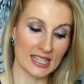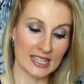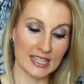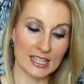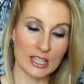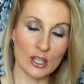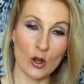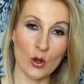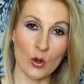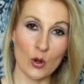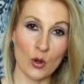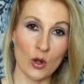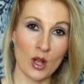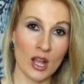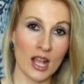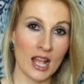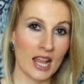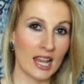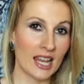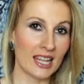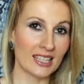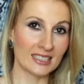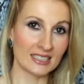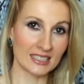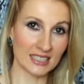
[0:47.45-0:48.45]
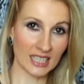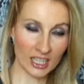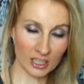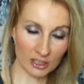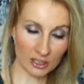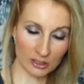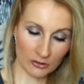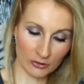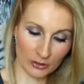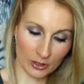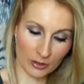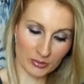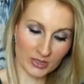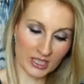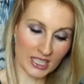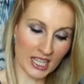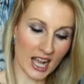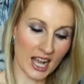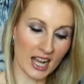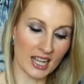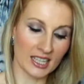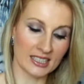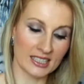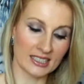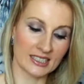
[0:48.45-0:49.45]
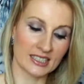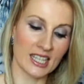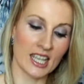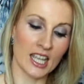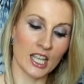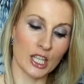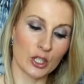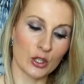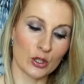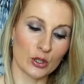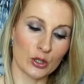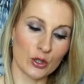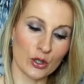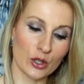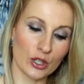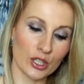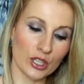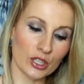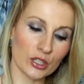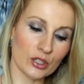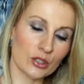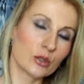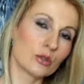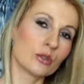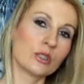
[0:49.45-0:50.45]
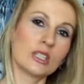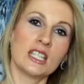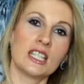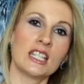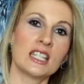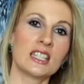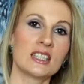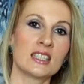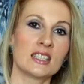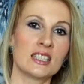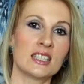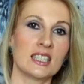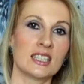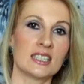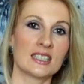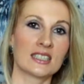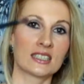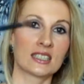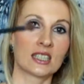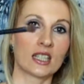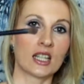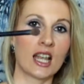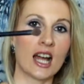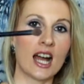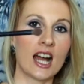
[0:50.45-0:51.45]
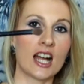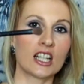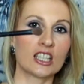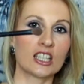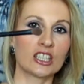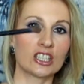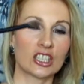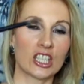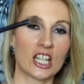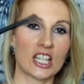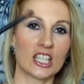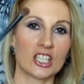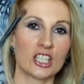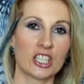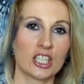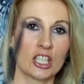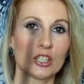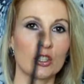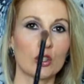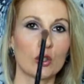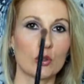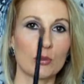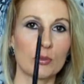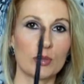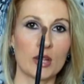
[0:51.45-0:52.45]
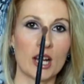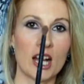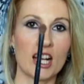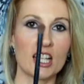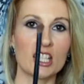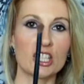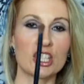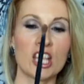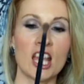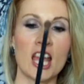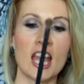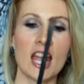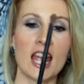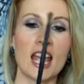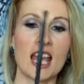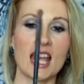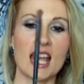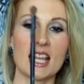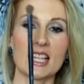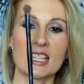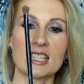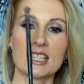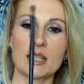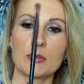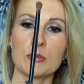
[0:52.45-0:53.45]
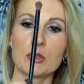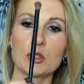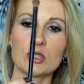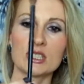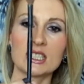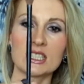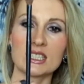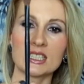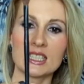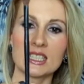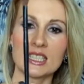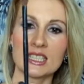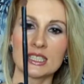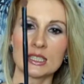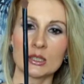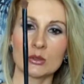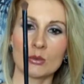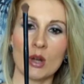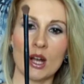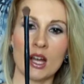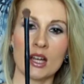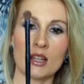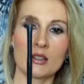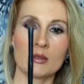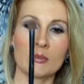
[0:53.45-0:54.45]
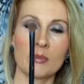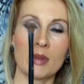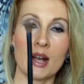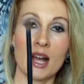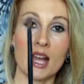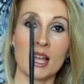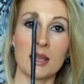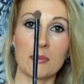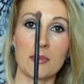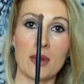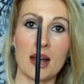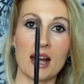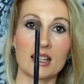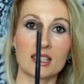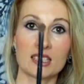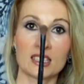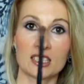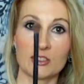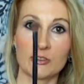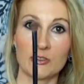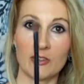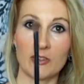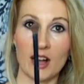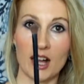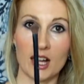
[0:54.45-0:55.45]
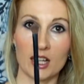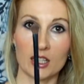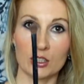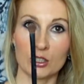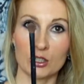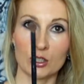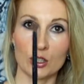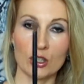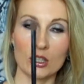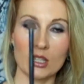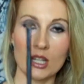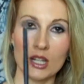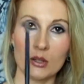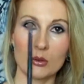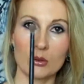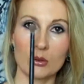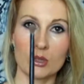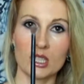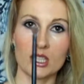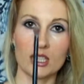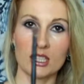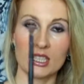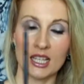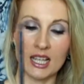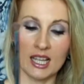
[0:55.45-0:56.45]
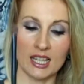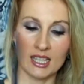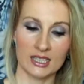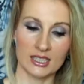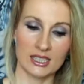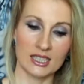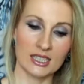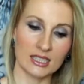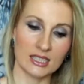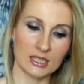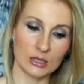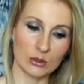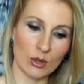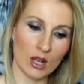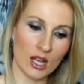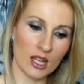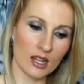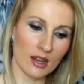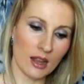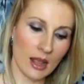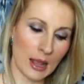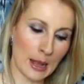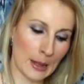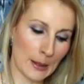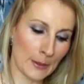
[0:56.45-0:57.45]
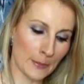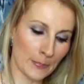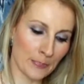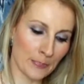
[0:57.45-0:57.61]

So, let's start from the eyes. You're going to need this large eyeshadow brush, and I'm using this one by Max Factor. I really like this one.